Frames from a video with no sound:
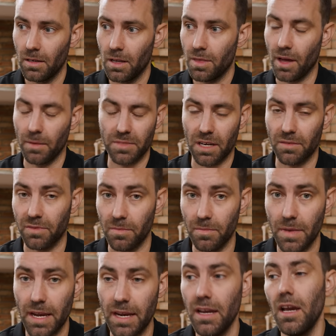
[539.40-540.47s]
thumbs up from
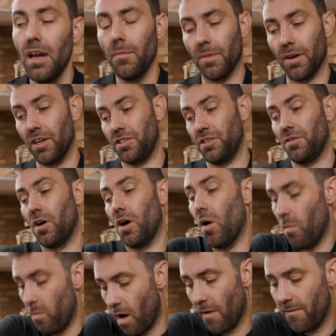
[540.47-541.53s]
me because you've got
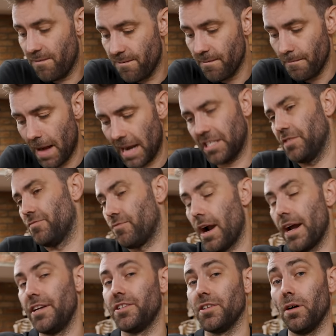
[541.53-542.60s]
a, a massive range